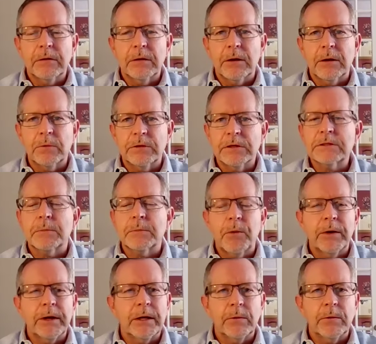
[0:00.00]
you know
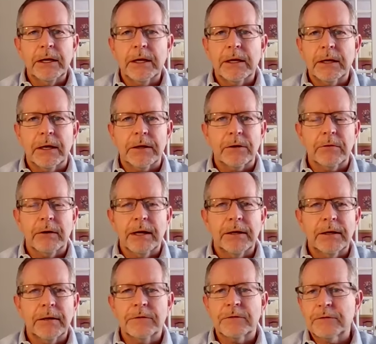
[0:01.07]
disappointing week at
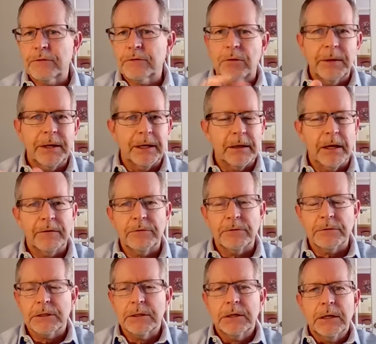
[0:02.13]
creighton in so many
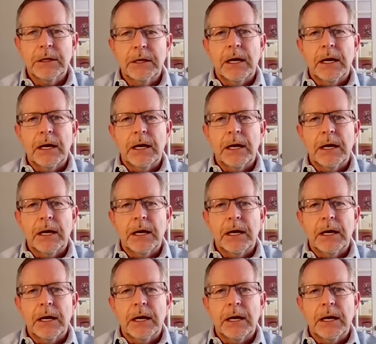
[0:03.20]
levels